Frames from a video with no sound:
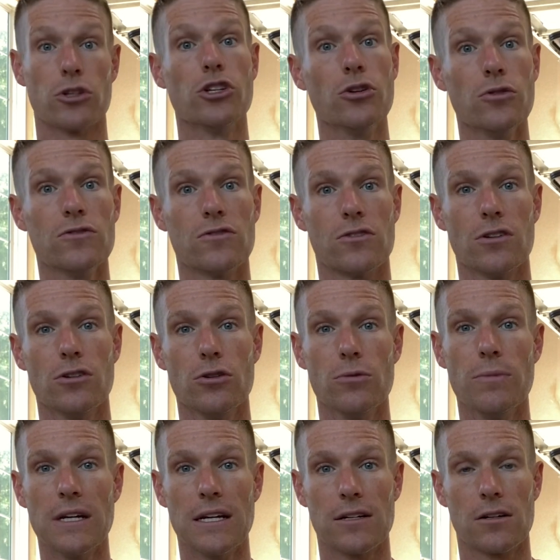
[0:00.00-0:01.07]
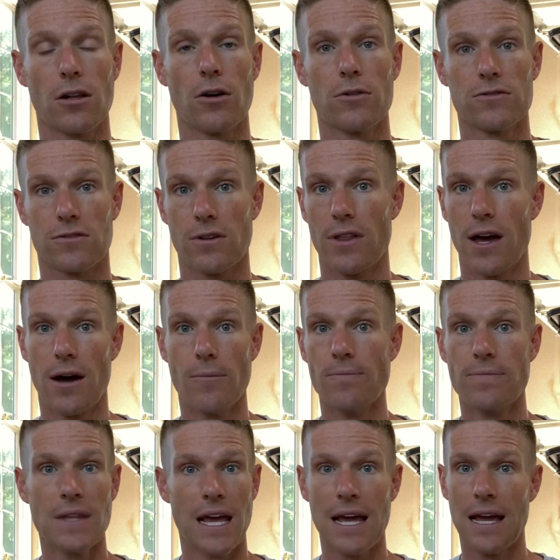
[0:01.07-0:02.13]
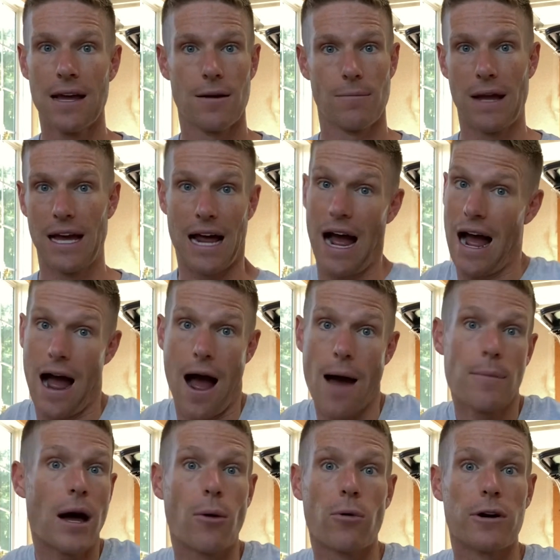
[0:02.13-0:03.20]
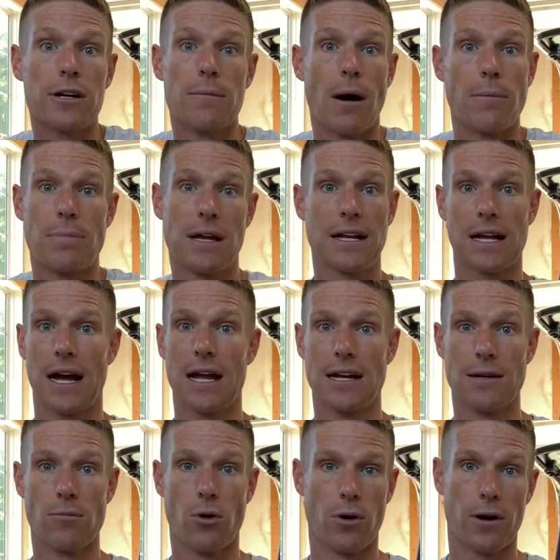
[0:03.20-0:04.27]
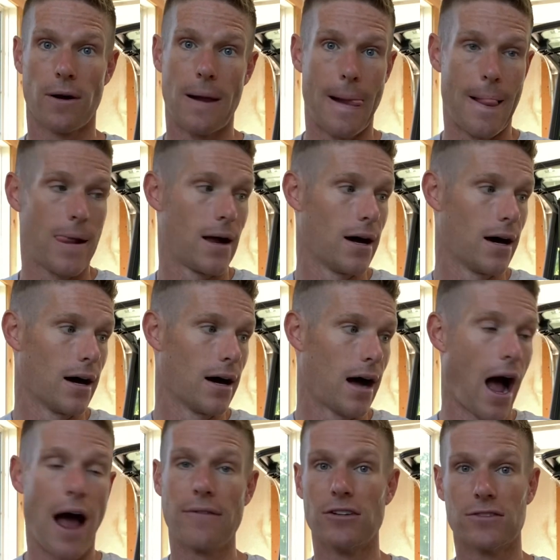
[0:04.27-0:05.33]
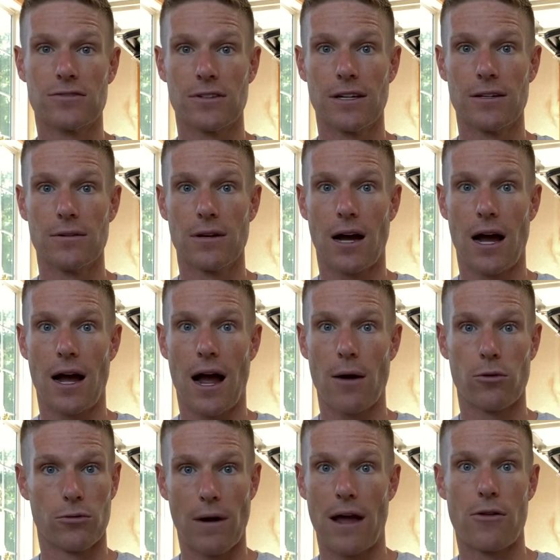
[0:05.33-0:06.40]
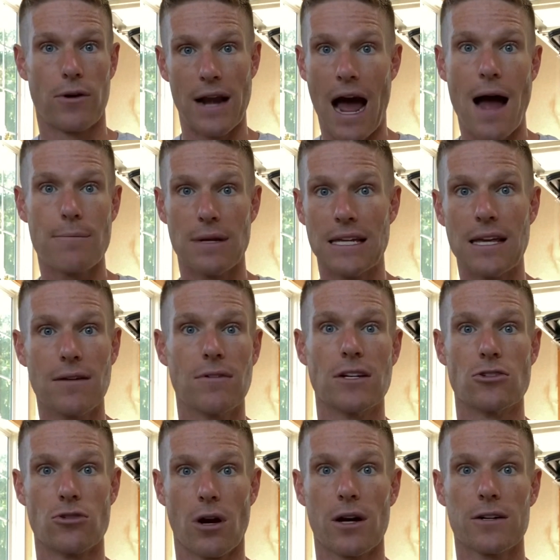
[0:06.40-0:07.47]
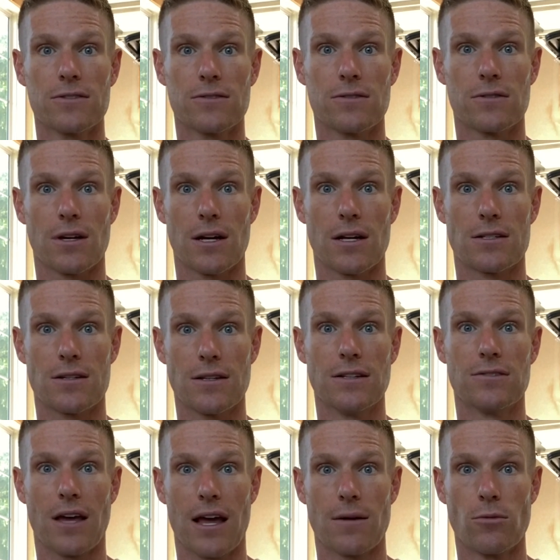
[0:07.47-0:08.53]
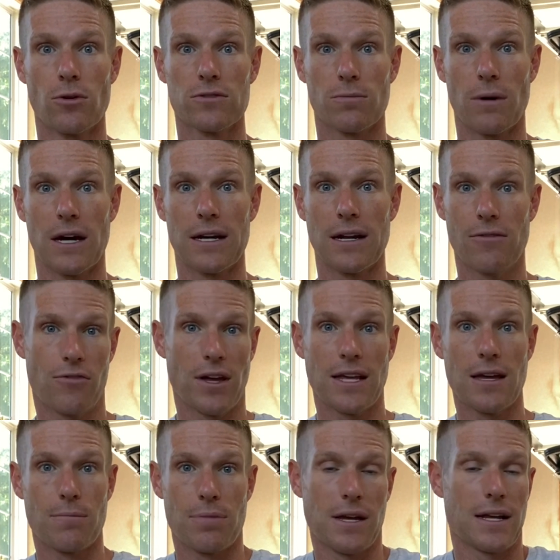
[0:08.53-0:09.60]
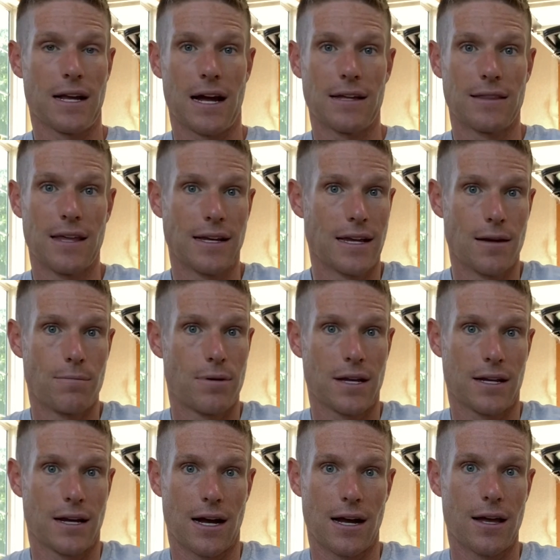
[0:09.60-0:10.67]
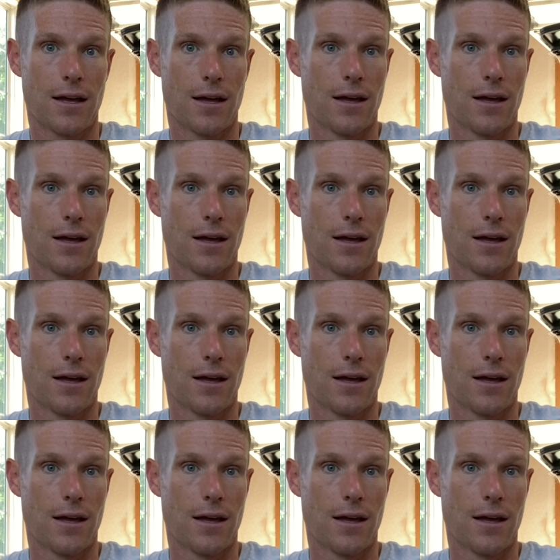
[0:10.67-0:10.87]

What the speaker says: used to you being close to them, man, I'm not worried about Pinkeye anymore. Obviously, I would rather not be giving drugs to these animals, but if they get Pinkeye, they get Pinkeye.